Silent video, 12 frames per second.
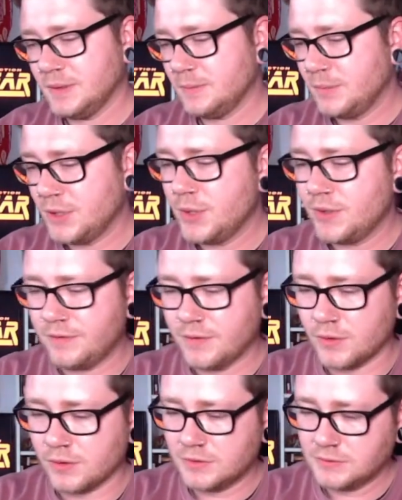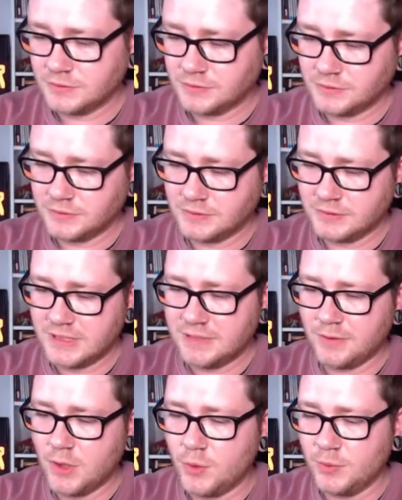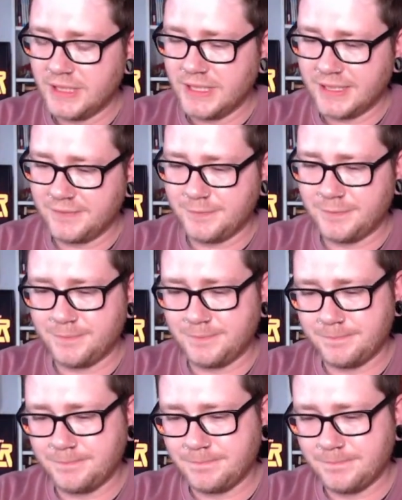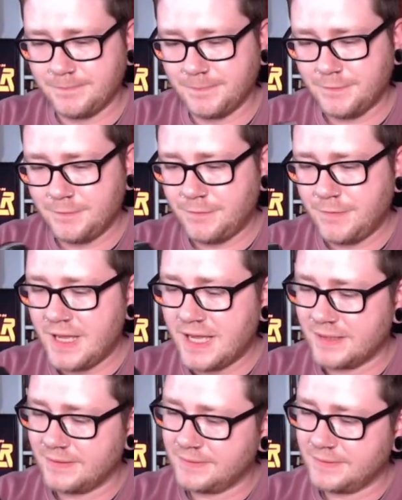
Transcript: Beautiful. If only it fit.